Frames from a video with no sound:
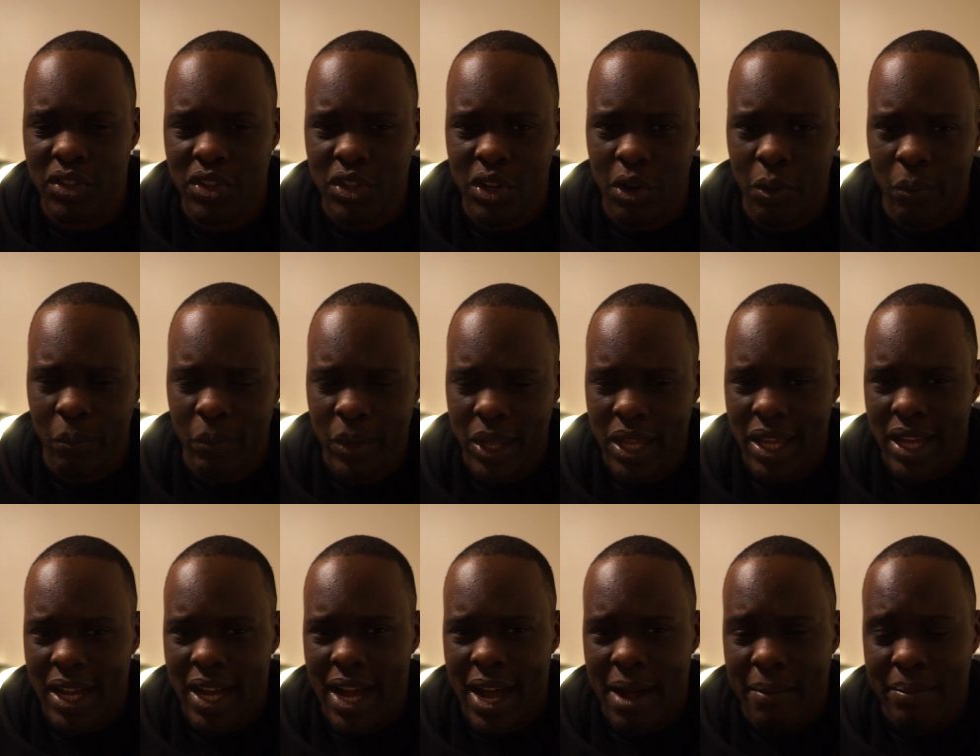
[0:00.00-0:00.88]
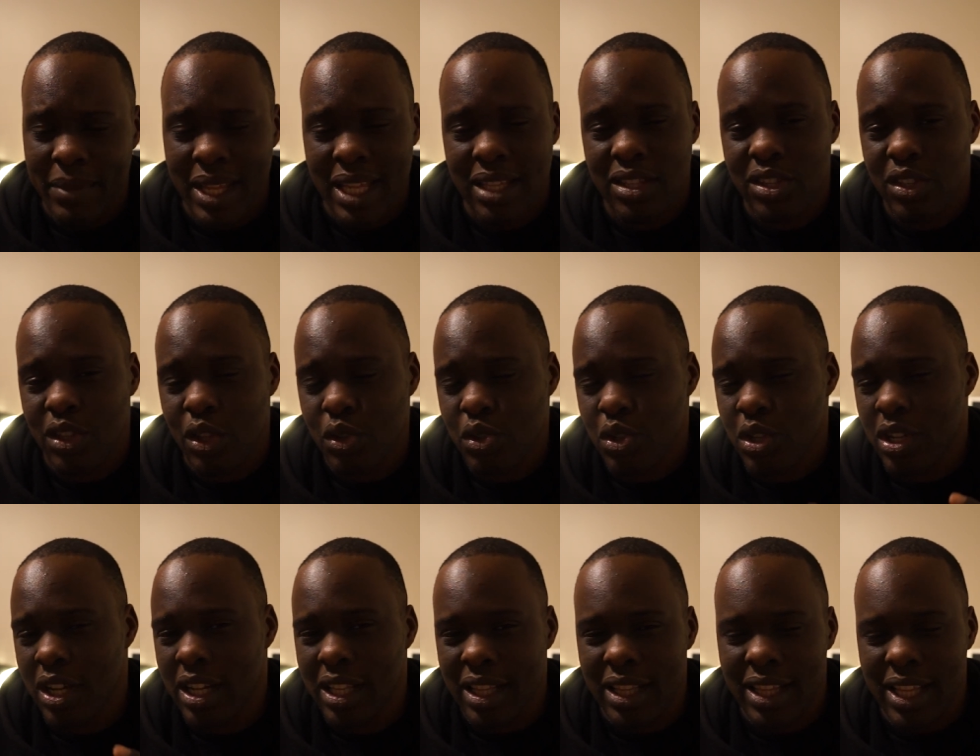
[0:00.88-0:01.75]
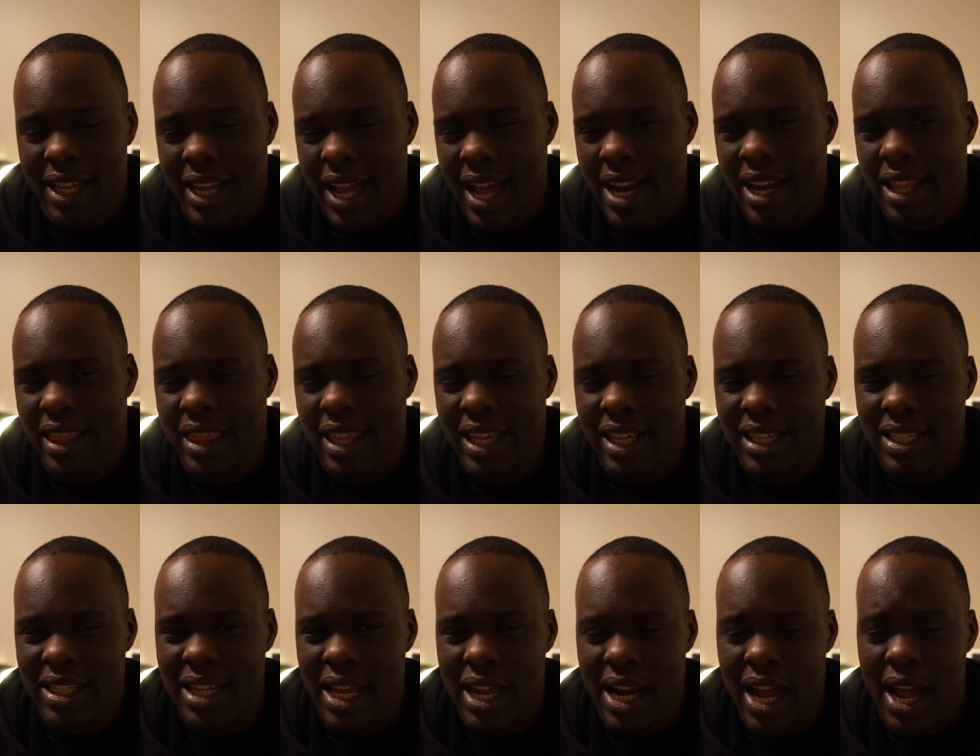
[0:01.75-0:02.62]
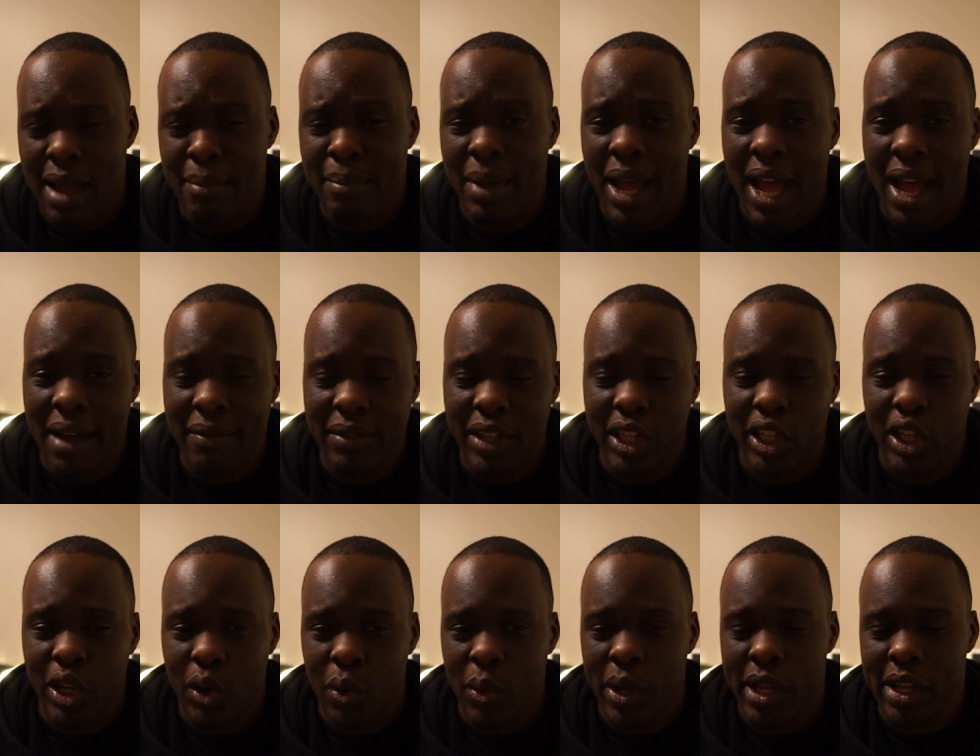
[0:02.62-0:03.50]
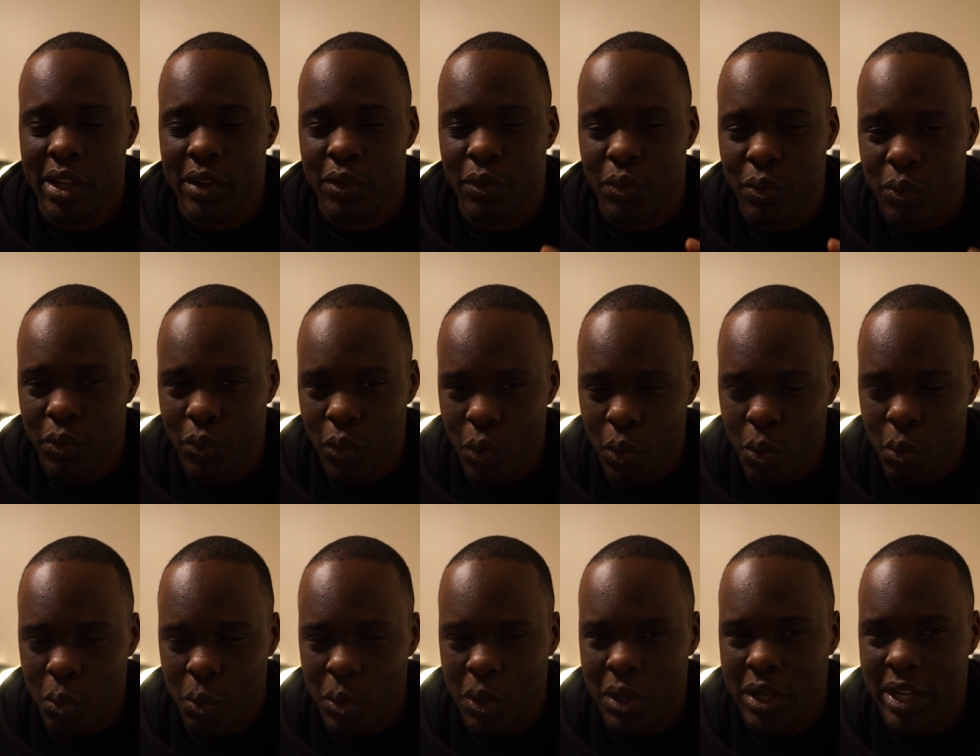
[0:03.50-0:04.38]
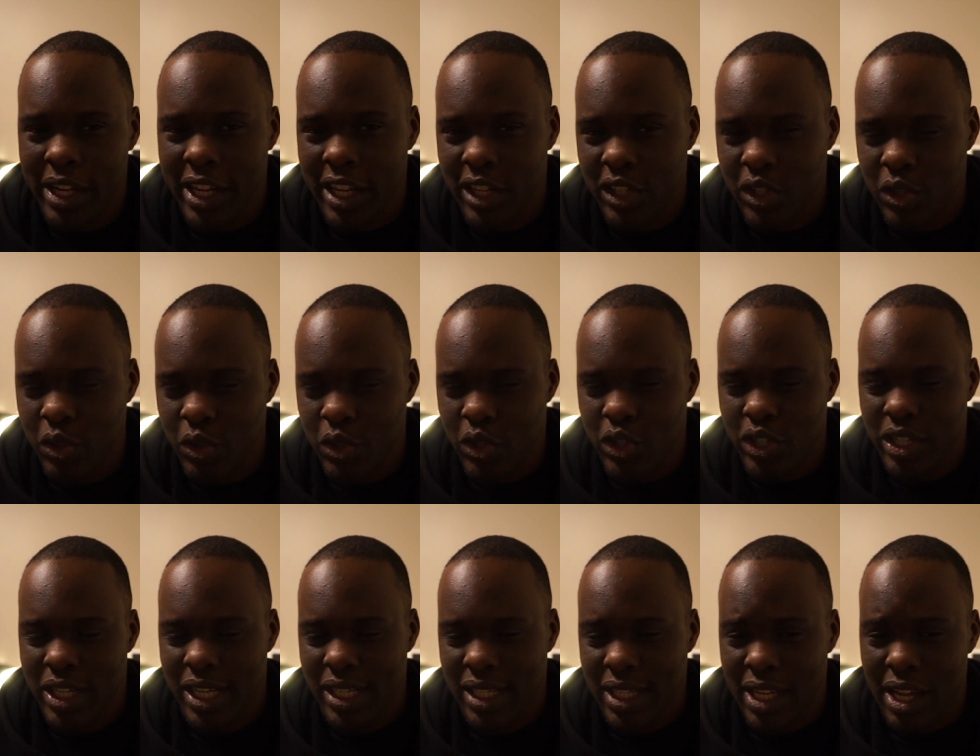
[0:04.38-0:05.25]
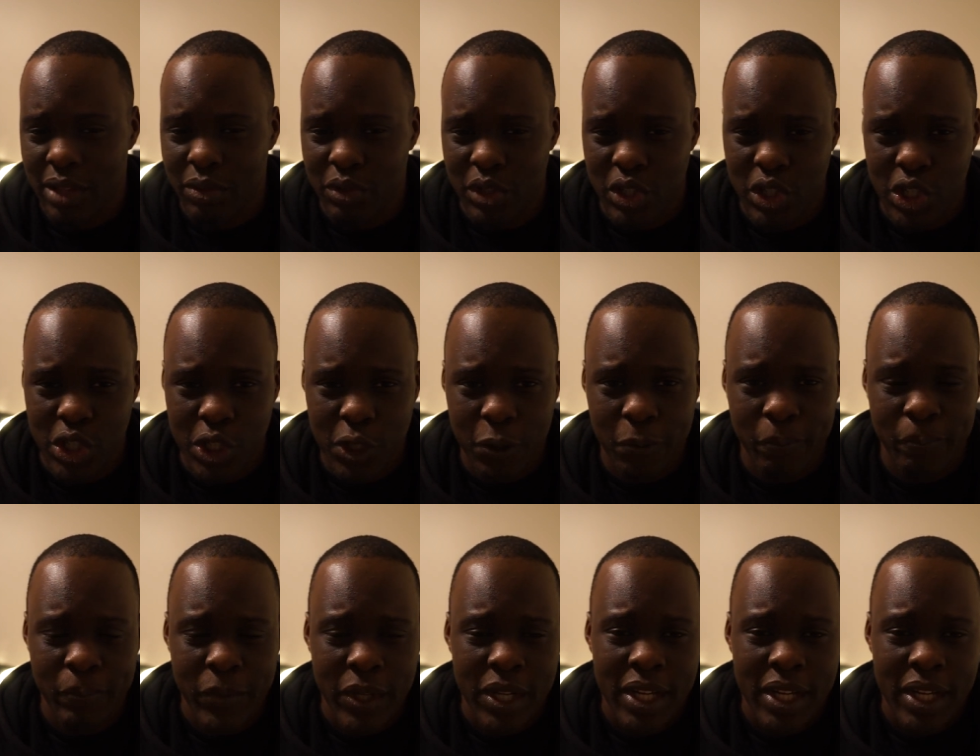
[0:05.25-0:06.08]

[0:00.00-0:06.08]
So um, that's those are the kind of things that I'm having going forward into testing out the shoe.